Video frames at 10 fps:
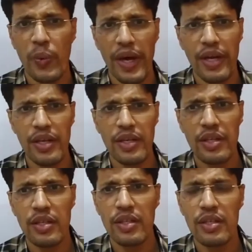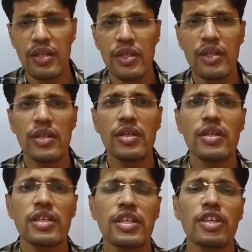When
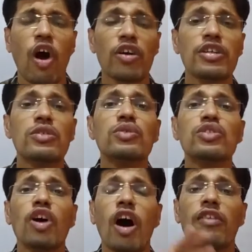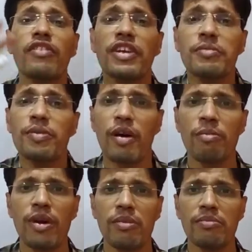in order to solve any
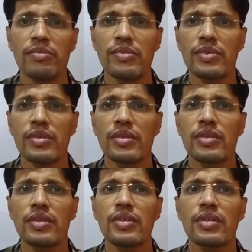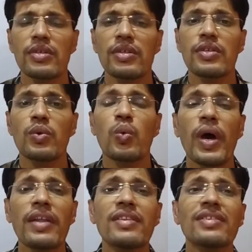problem,
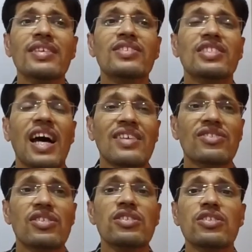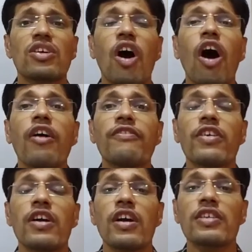when the chances
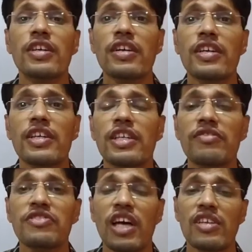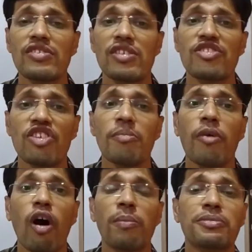of alternative chances
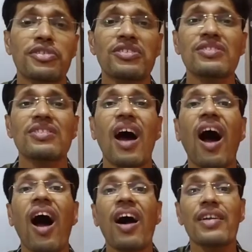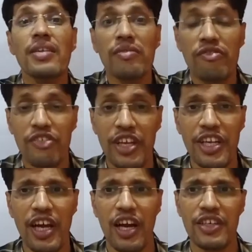of options are
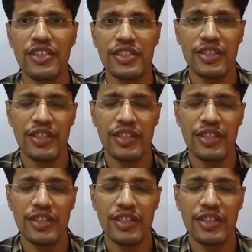variant,